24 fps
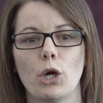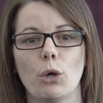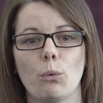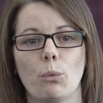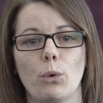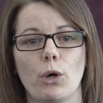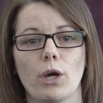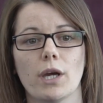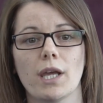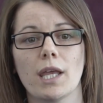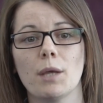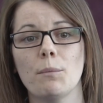
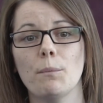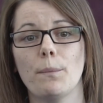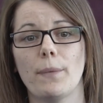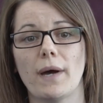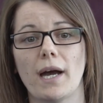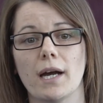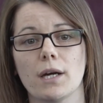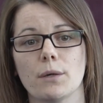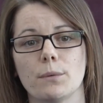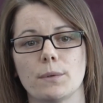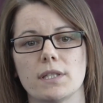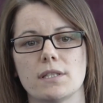working
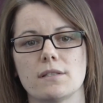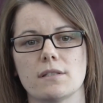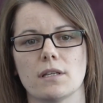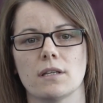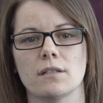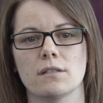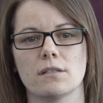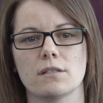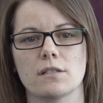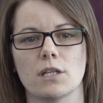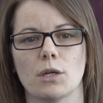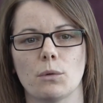backwards,
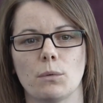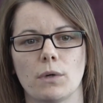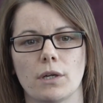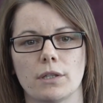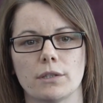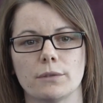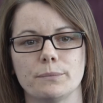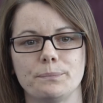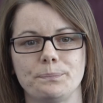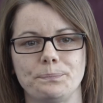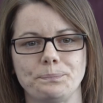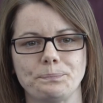and so
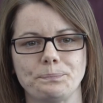on.